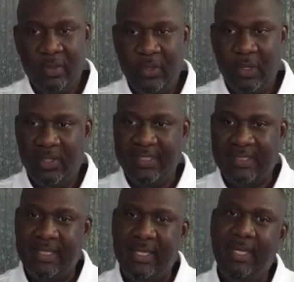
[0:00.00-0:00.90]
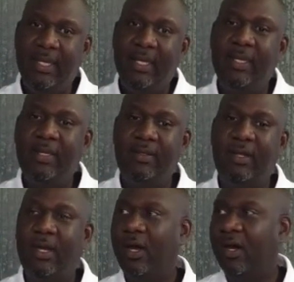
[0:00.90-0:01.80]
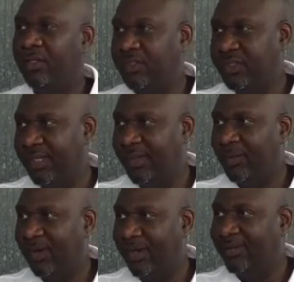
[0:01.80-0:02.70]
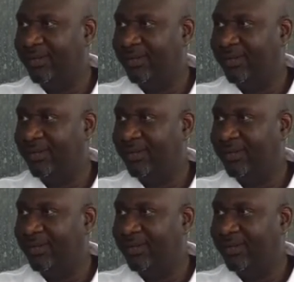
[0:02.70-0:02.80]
we only see the hardship, right?